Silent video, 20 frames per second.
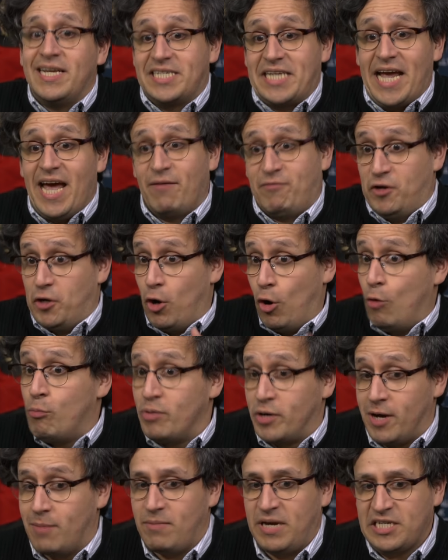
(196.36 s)
because I have to
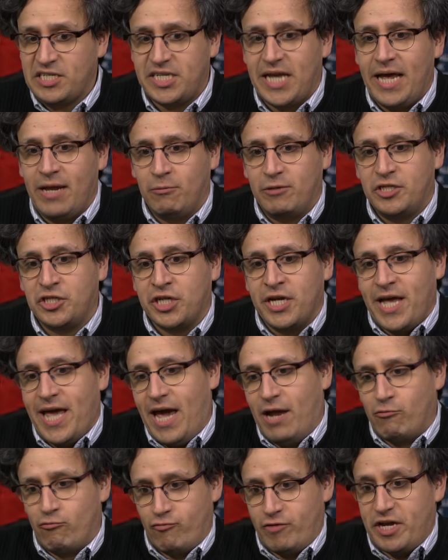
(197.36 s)
open up my sandwich
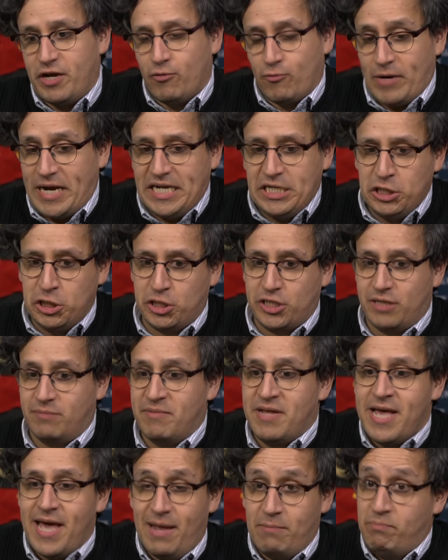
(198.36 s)
and rearrange them.
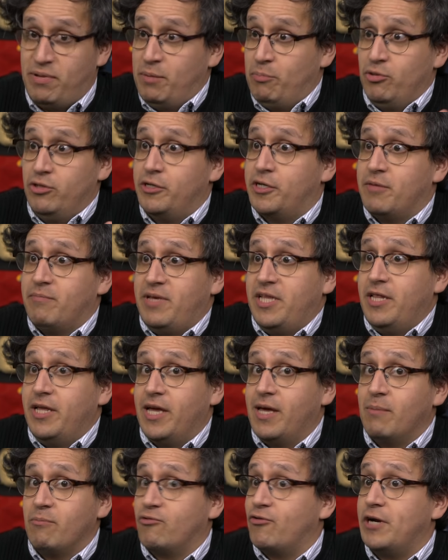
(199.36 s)
And people look at me
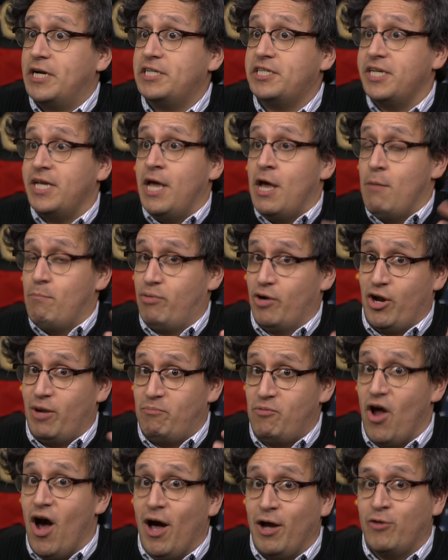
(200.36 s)
like I'm crazy, but
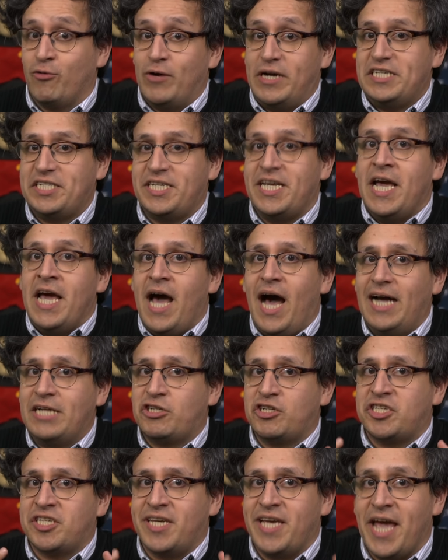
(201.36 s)
I'm not crazy. I
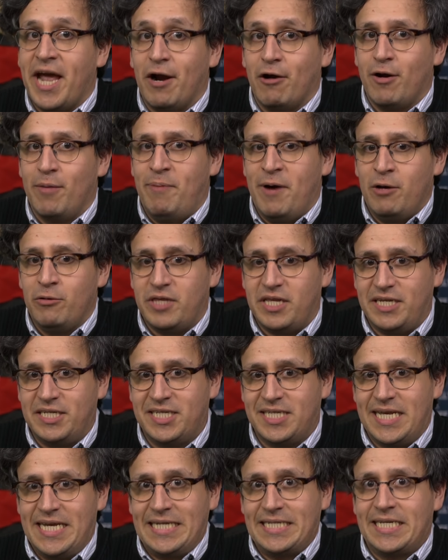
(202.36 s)
just care about
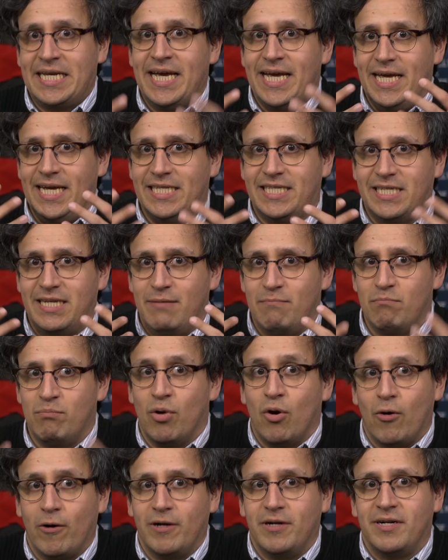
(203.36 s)
these things. It's
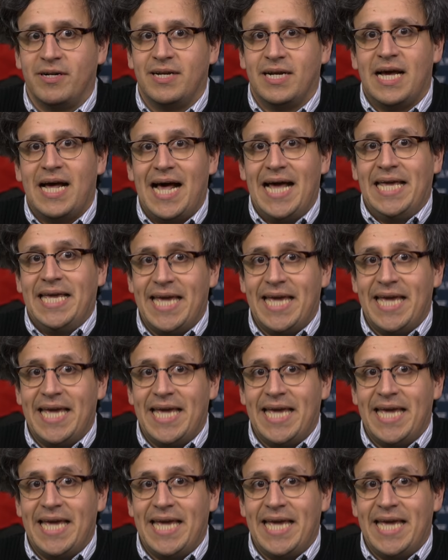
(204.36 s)
important. I